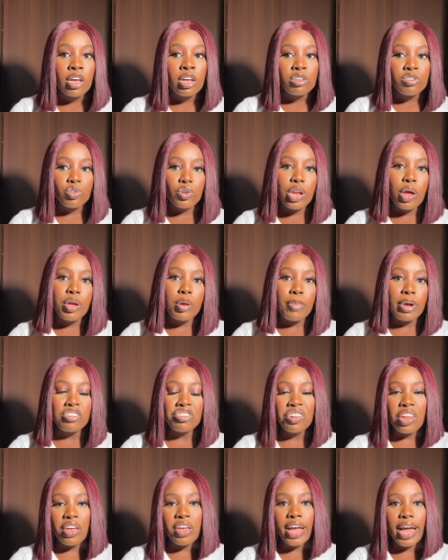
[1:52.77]
So now
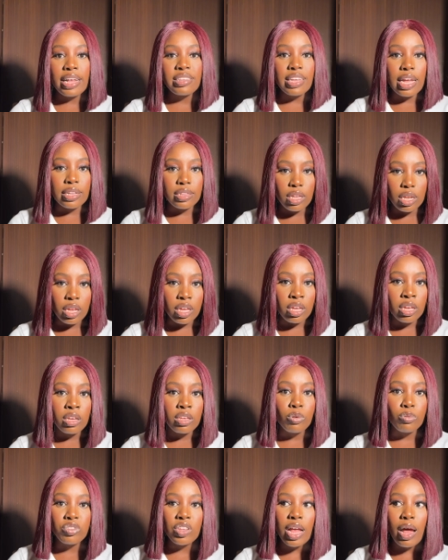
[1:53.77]
imagine that you guys are three.
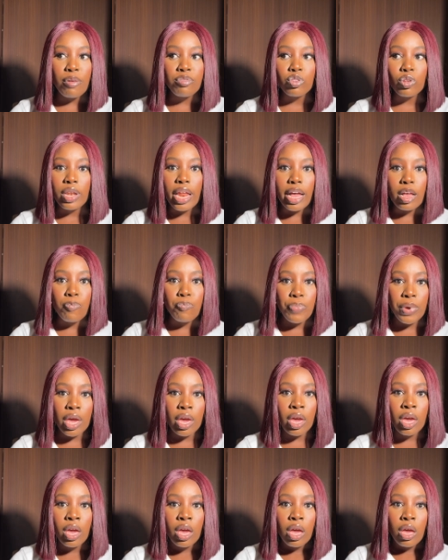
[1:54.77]
You still have to like
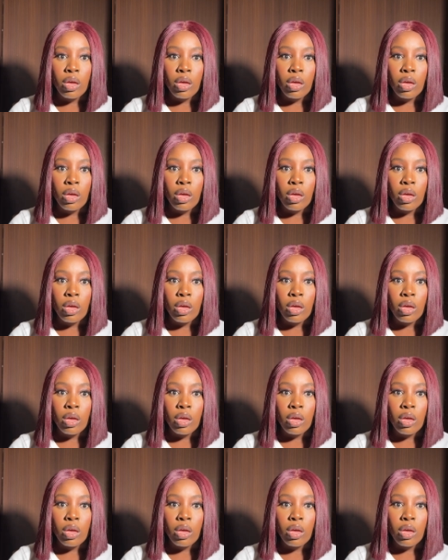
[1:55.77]
pay